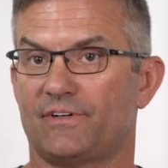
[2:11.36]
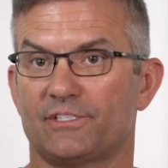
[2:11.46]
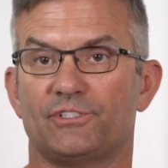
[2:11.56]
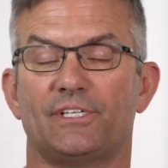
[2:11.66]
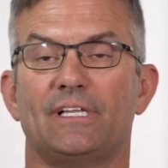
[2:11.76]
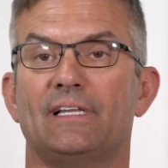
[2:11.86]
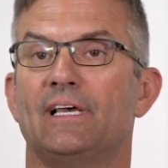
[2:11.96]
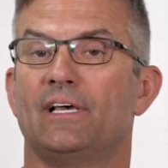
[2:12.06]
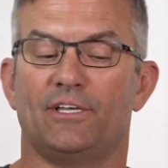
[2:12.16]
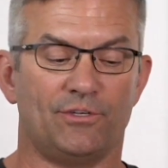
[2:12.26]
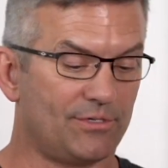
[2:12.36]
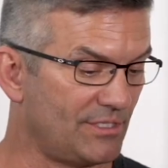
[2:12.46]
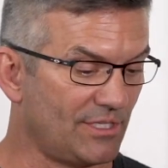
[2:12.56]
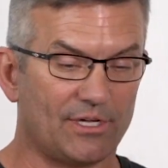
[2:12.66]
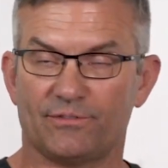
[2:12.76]
functioning. You
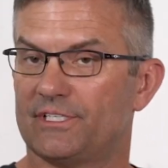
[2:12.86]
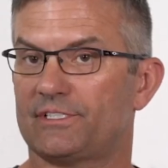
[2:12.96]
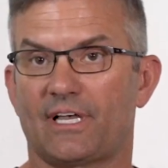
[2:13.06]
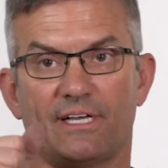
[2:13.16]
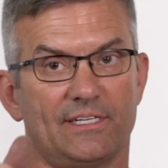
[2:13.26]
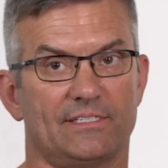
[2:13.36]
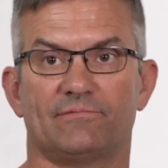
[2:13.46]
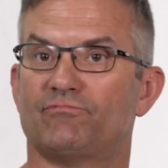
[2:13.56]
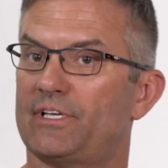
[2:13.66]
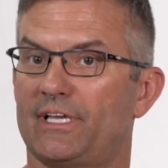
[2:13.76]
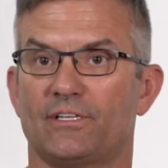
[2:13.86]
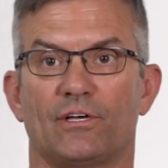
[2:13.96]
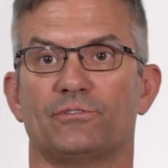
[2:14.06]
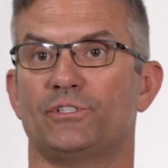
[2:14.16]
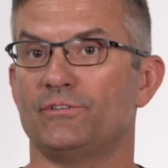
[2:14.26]
could load this gun and
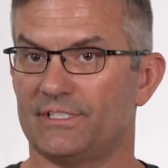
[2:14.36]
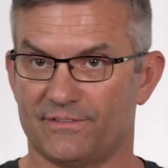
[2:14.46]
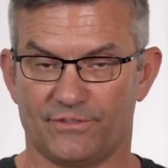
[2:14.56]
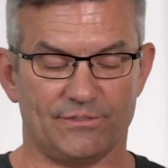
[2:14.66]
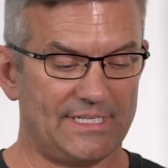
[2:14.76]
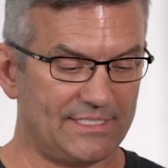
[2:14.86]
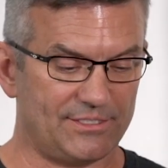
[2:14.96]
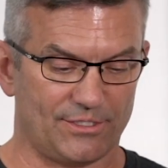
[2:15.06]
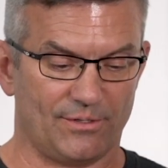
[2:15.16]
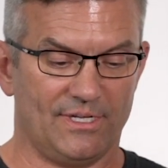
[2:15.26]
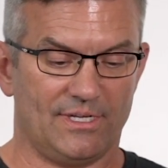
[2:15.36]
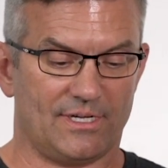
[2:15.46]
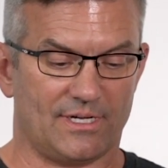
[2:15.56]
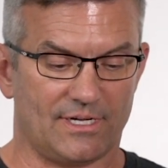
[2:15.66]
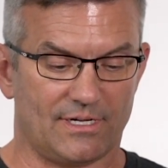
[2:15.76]
go shooting if you needed to.
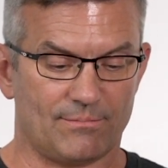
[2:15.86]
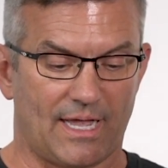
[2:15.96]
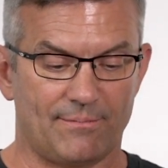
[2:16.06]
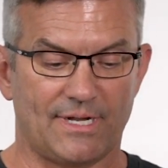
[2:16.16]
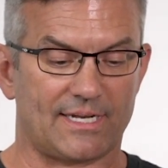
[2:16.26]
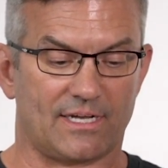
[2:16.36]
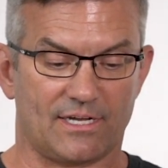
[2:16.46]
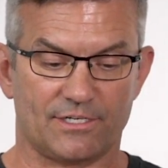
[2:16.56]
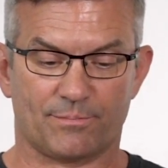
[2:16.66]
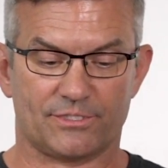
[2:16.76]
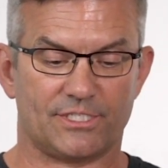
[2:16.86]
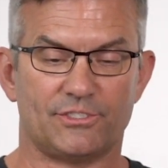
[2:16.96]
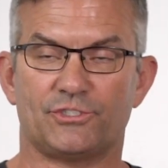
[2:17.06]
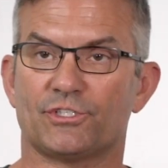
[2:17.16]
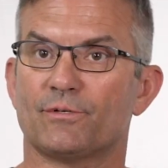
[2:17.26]
I'm not
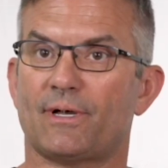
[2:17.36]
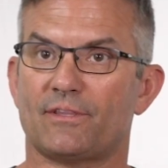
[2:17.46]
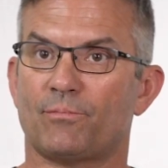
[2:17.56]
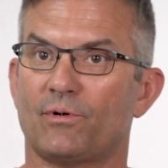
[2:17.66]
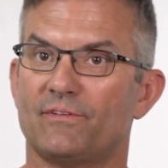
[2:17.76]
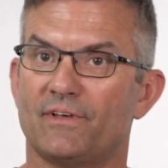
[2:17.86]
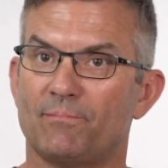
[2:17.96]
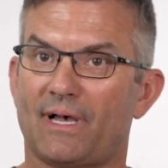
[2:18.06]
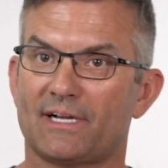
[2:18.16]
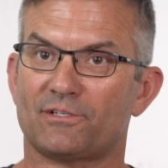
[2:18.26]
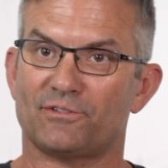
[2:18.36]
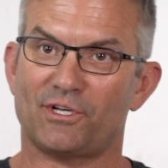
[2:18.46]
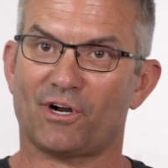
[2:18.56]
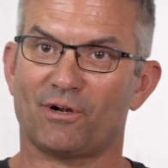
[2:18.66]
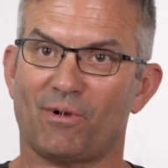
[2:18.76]
100% sure about the point of impact on
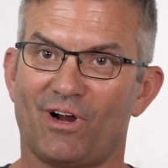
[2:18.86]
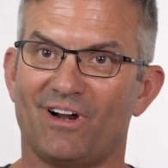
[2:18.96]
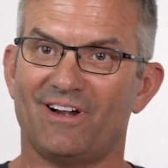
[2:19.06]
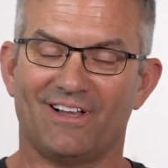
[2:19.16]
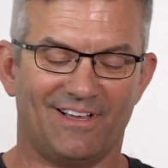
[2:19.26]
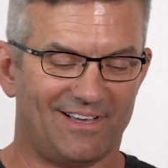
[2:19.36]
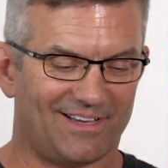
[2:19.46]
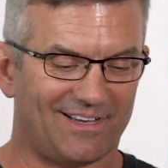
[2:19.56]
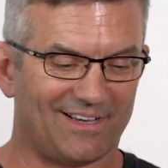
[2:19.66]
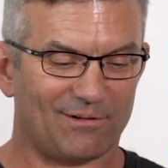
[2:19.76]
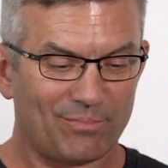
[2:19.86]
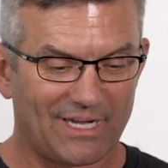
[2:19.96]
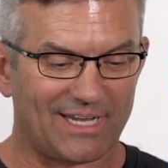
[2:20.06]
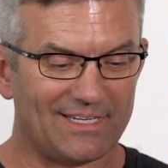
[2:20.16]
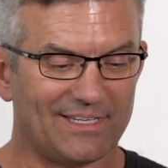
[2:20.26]
the RMR,
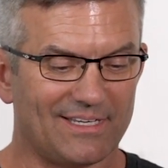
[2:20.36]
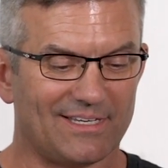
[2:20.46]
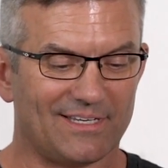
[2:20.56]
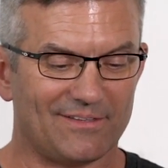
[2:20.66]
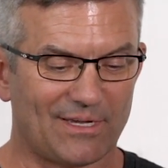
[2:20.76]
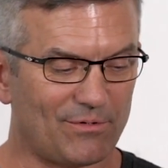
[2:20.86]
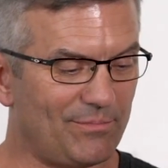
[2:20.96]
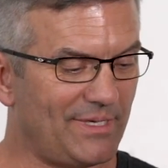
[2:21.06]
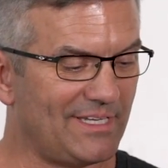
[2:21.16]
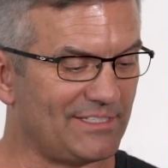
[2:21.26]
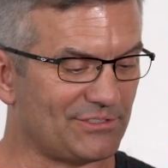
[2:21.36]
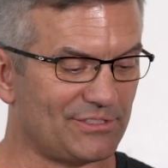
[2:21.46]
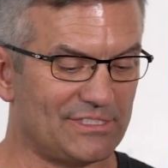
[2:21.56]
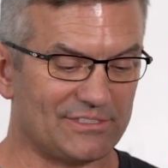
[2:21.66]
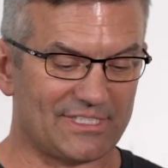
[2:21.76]
but that would be an
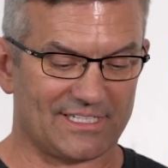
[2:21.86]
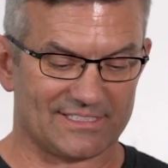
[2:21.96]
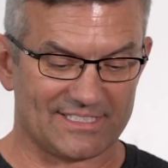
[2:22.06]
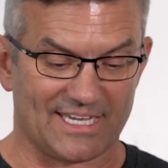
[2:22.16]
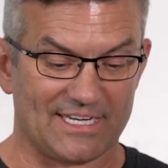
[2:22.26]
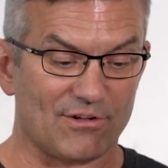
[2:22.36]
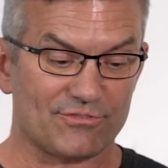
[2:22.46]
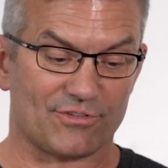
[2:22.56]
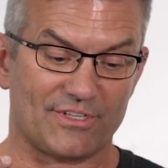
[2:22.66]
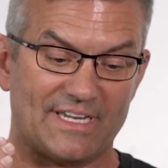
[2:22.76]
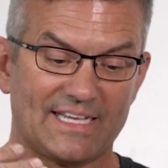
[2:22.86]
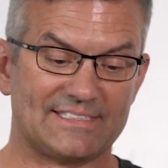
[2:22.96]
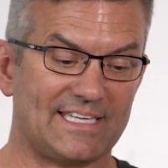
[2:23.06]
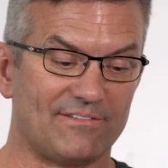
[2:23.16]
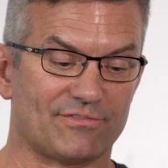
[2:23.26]
interesting thing to say. No, so the
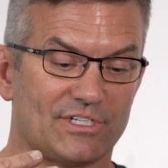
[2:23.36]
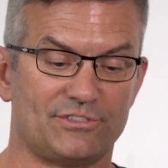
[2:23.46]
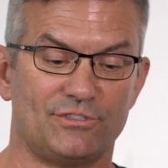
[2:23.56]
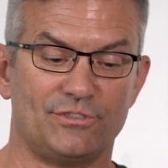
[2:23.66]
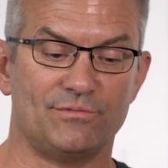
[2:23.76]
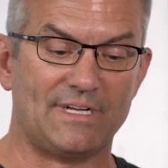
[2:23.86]
next thing for us to do